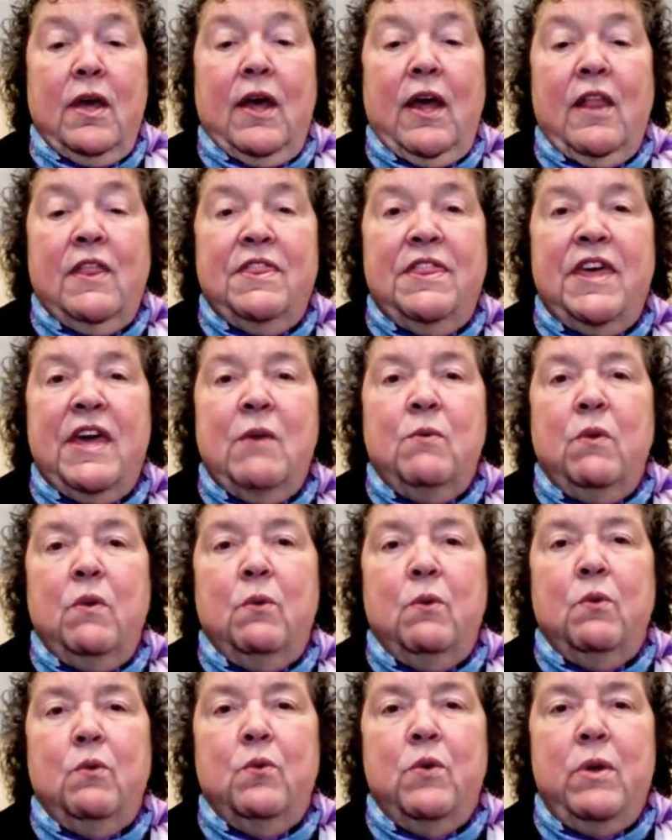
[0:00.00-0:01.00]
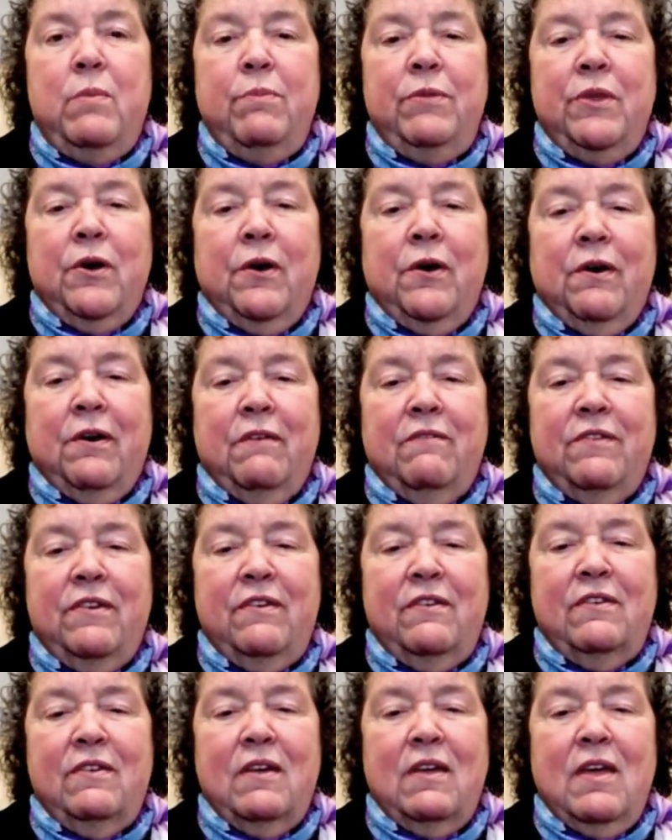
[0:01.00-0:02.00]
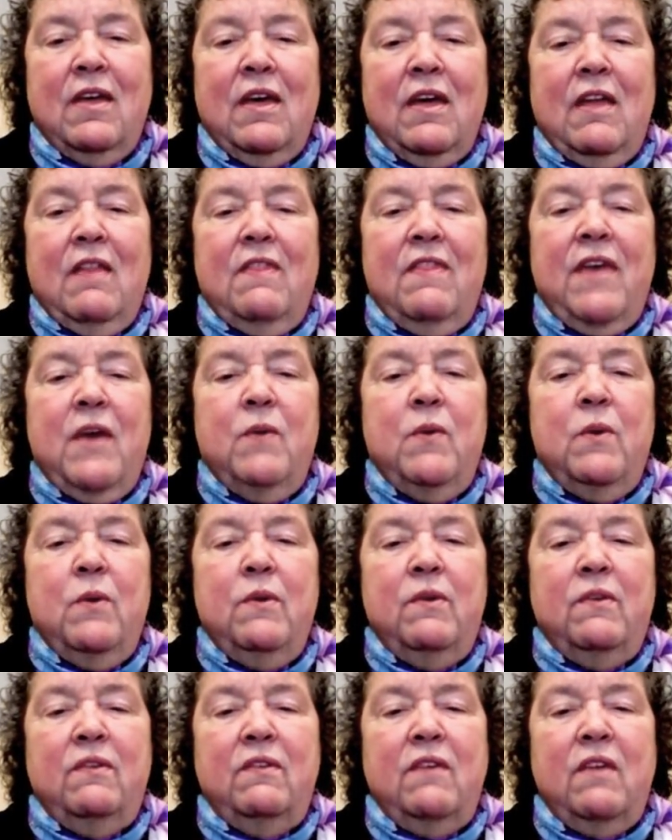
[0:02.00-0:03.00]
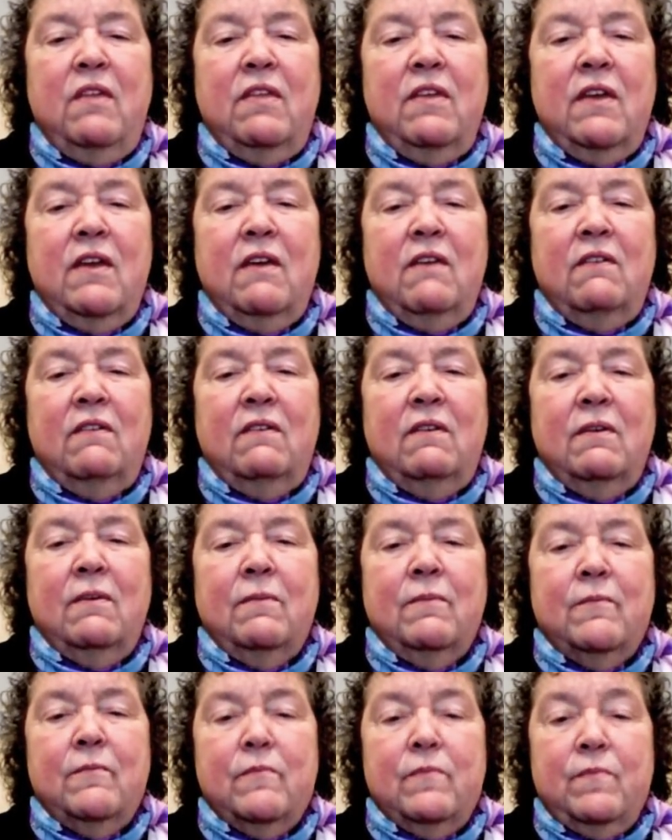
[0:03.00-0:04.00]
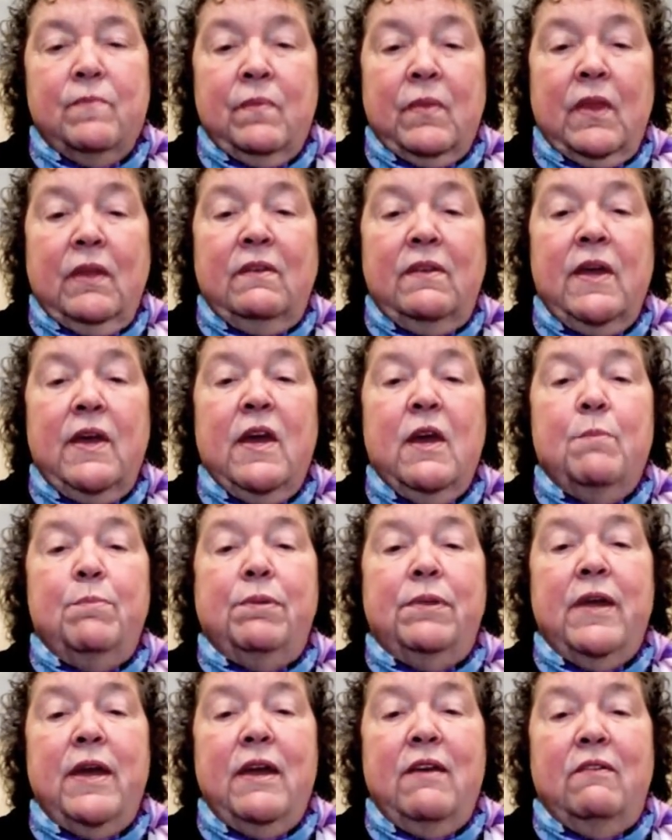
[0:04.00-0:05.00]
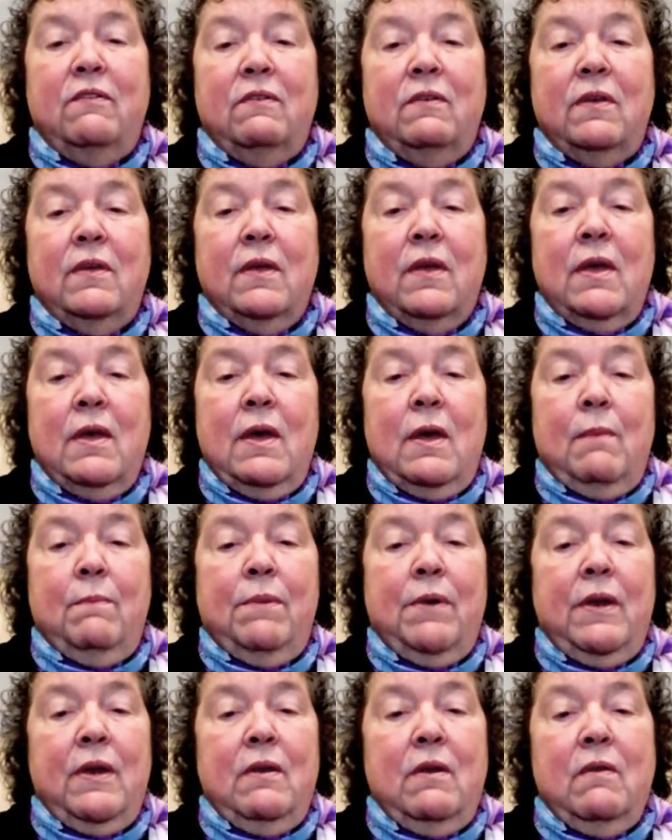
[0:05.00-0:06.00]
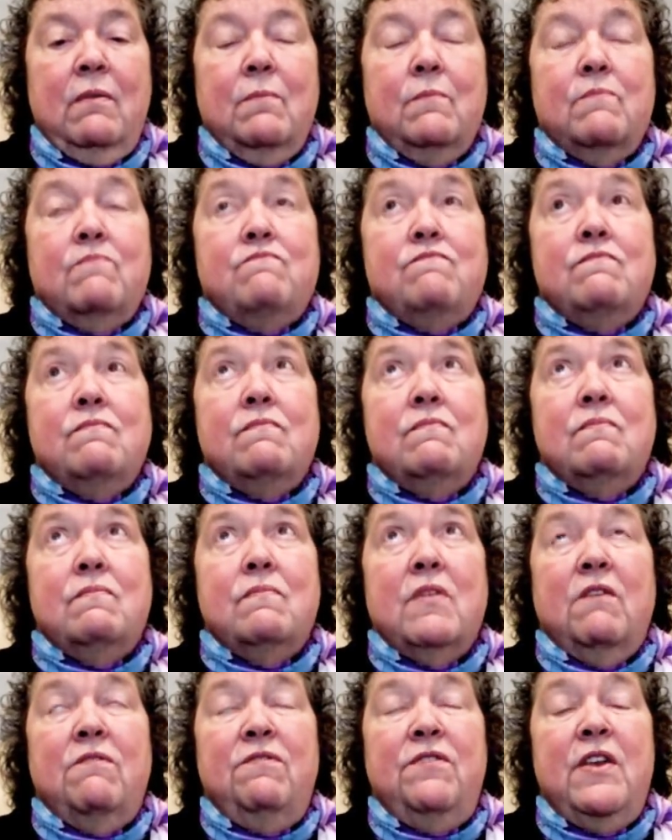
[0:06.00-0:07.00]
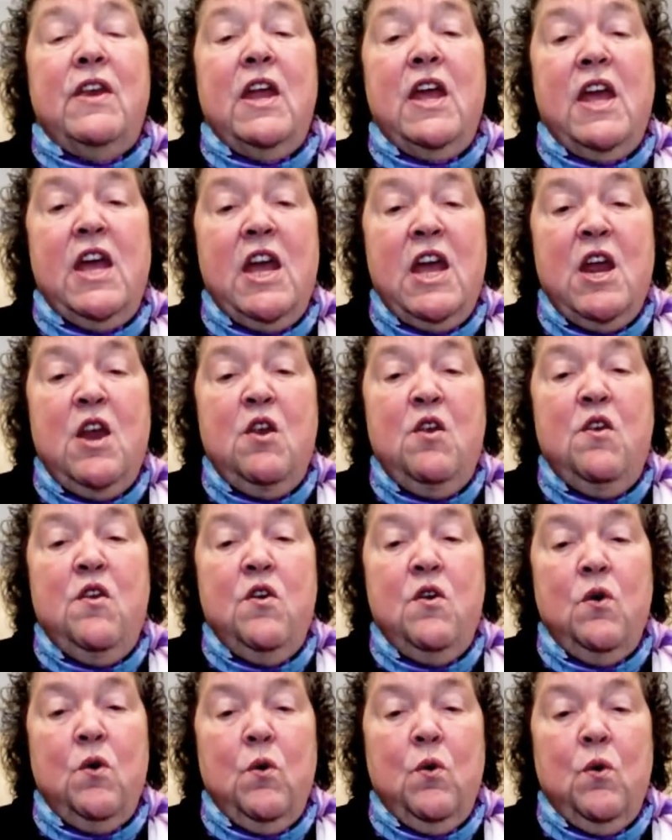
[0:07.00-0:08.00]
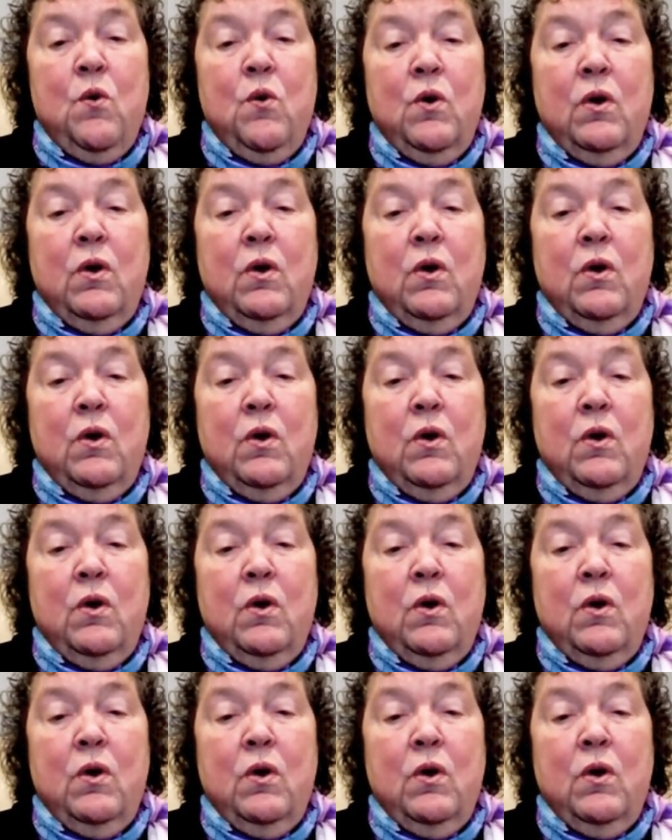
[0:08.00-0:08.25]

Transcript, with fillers: and then we would reap the harvest. Then we would see things taking place. But Finney, he knew